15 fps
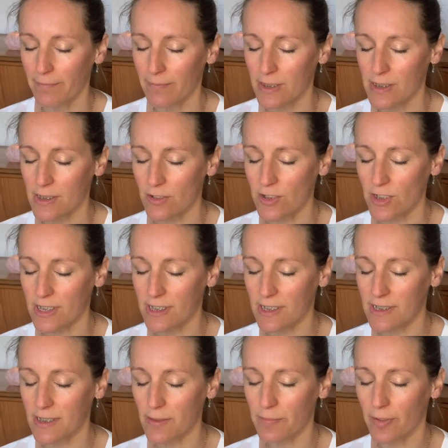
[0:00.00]
So just the
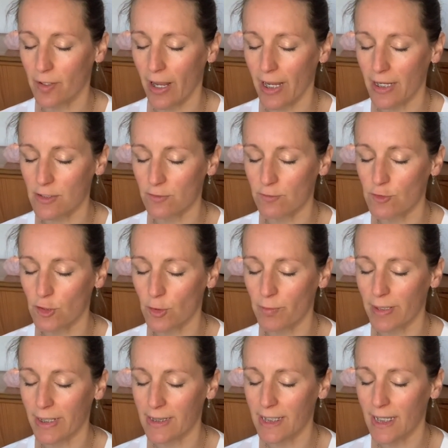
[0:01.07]
simple act of
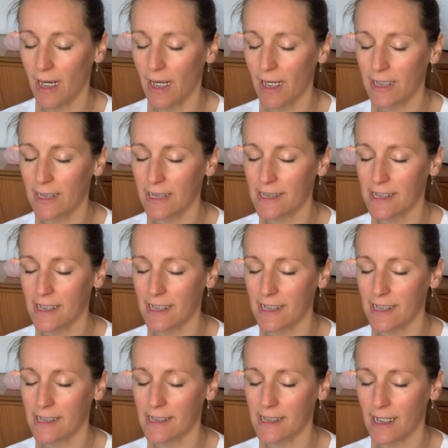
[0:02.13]
dropping the eyelids
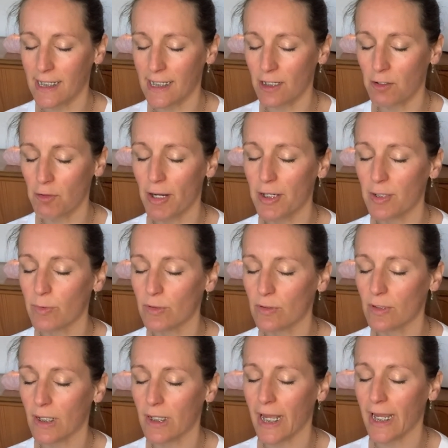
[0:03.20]
is an
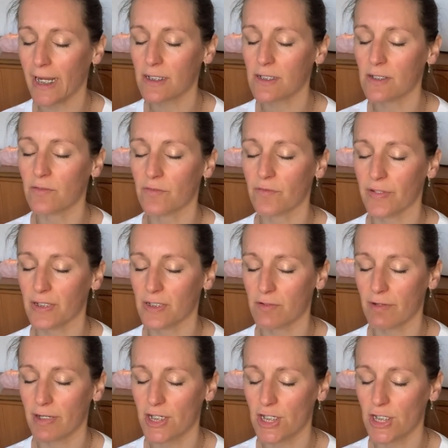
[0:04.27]
incredible act of
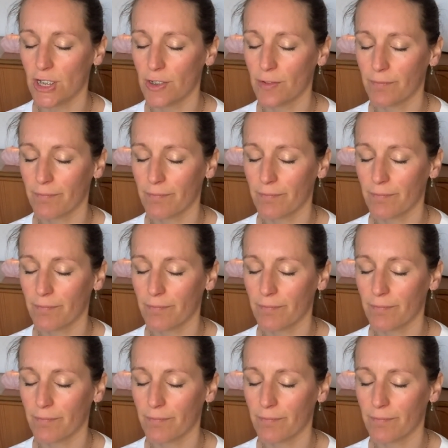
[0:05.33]
filtration.